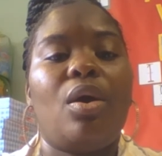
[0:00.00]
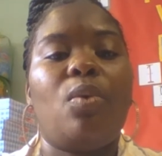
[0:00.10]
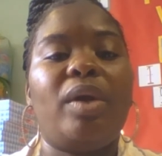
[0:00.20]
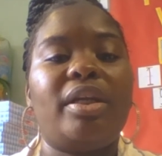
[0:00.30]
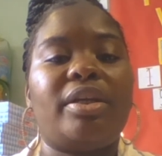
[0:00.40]

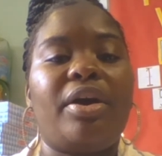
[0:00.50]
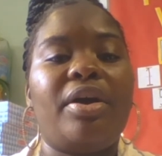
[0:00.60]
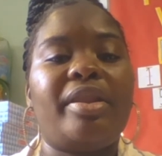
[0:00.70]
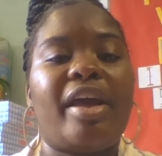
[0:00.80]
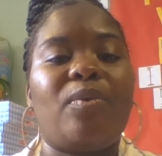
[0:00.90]
We
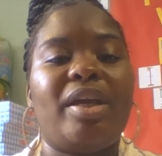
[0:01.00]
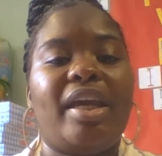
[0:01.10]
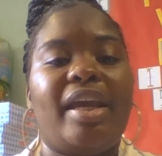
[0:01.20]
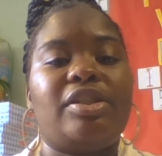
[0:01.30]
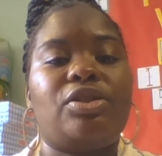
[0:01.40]
learned that we
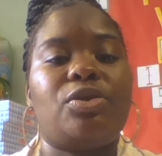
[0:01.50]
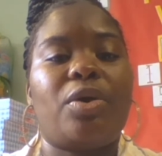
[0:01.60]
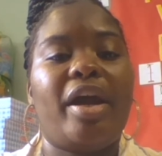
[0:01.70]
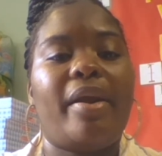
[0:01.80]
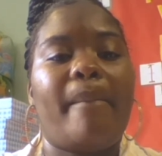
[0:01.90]
can
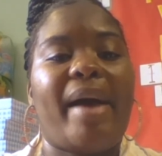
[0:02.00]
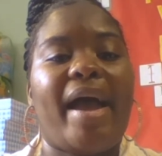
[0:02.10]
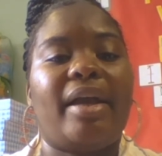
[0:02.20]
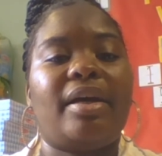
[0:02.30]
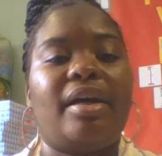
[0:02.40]
sort
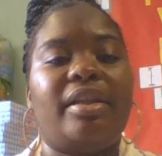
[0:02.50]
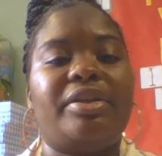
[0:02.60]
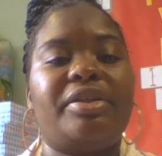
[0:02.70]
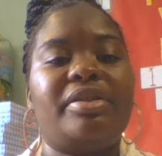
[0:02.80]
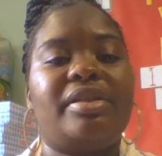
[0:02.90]
by
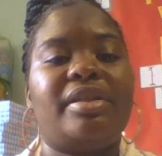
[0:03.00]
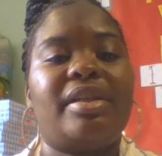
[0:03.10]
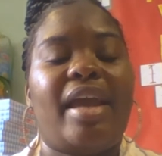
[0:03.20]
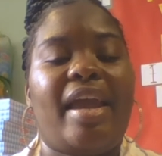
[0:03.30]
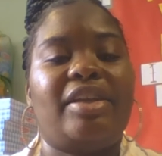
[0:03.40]
colors
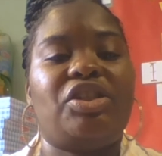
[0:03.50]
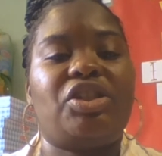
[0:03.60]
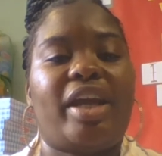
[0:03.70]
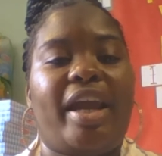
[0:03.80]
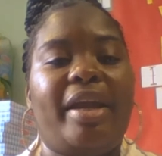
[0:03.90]
and
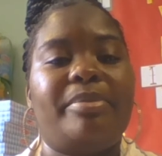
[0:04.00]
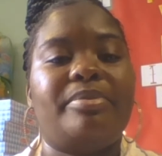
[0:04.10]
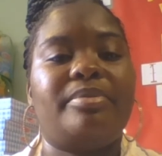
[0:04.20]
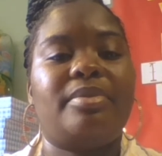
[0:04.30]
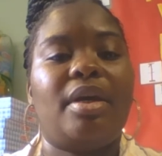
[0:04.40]
shape.
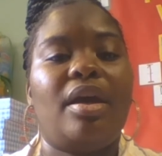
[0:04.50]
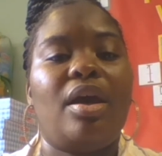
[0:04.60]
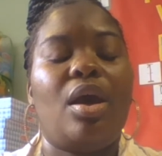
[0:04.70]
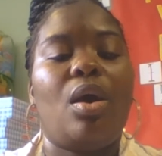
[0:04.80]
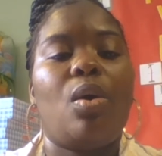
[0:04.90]

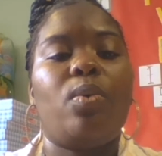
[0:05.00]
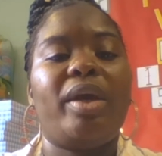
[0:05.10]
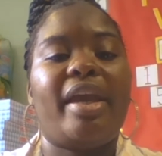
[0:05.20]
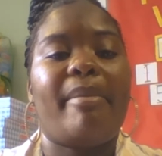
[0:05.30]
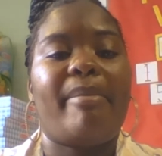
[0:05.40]

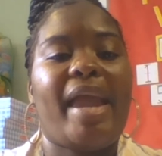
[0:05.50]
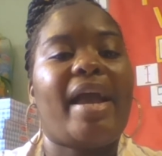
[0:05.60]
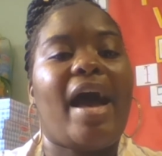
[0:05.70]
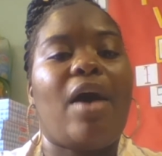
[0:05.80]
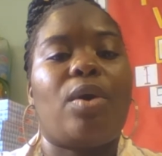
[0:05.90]
We can
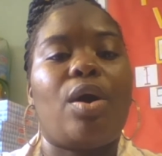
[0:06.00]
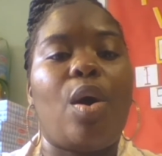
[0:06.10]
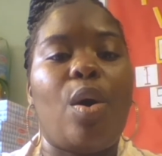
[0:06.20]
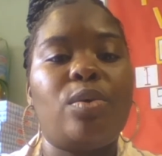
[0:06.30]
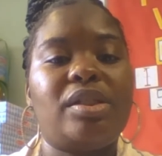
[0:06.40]
make our
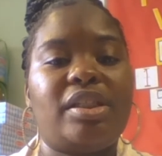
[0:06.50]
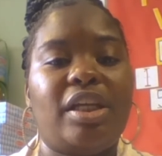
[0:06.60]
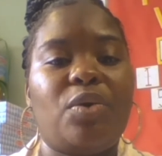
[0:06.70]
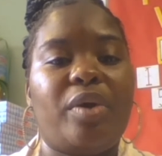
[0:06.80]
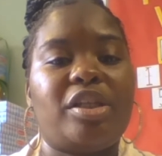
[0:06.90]
own
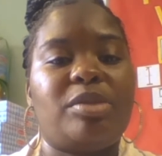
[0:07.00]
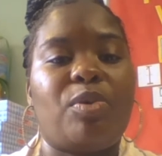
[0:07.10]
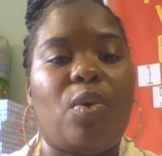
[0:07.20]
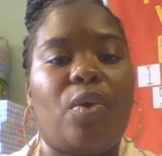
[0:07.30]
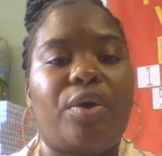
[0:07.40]
sequence
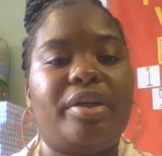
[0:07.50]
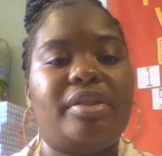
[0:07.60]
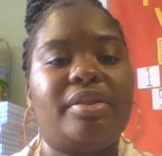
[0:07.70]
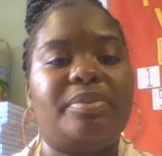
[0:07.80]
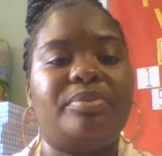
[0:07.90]

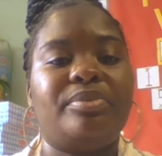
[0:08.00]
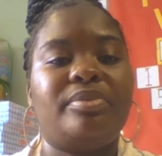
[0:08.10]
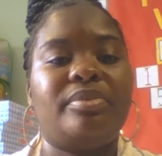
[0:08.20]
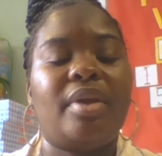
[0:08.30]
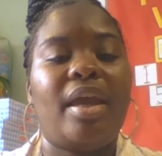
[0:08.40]
boards.
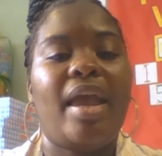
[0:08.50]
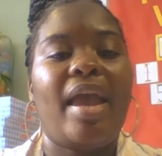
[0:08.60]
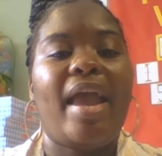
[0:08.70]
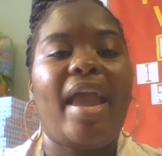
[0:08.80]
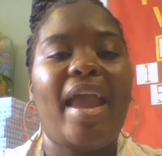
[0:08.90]

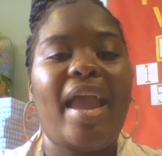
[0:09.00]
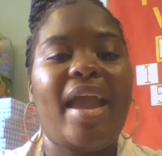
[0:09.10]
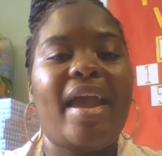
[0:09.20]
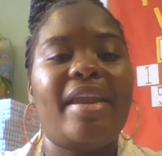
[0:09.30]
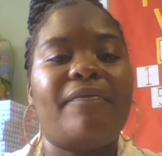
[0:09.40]

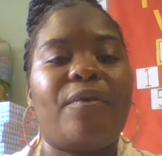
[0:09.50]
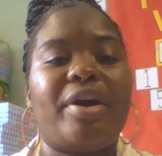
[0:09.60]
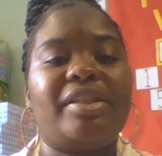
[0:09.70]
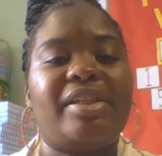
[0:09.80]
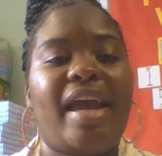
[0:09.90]
And
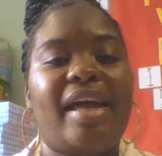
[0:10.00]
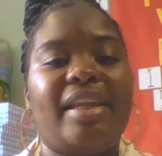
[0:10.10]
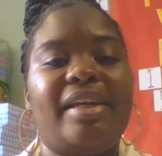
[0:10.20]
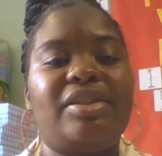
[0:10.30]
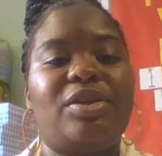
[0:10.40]
for a
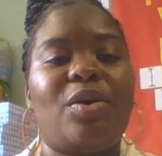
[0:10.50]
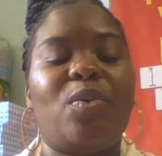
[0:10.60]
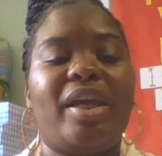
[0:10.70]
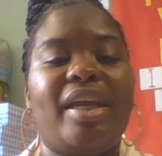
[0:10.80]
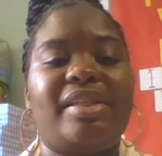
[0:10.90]
challenge,
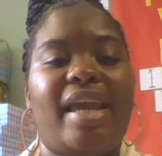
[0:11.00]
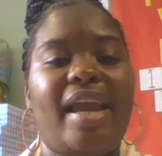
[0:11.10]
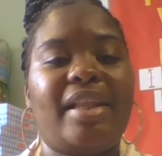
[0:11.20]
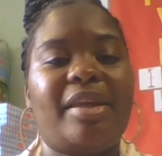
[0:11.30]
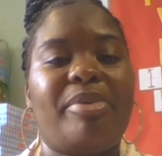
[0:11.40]
we can
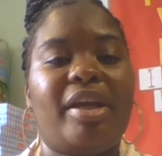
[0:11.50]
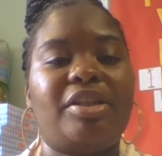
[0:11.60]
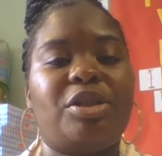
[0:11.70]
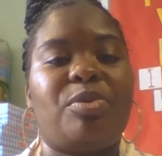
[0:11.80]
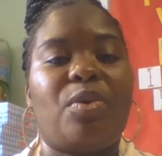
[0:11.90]
take the
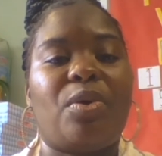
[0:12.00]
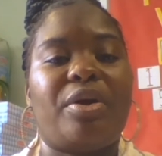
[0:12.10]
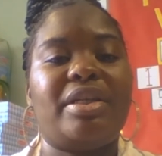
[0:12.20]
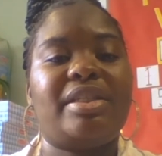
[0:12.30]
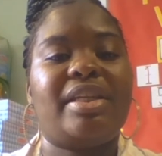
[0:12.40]
picture
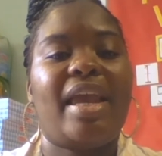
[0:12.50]
boards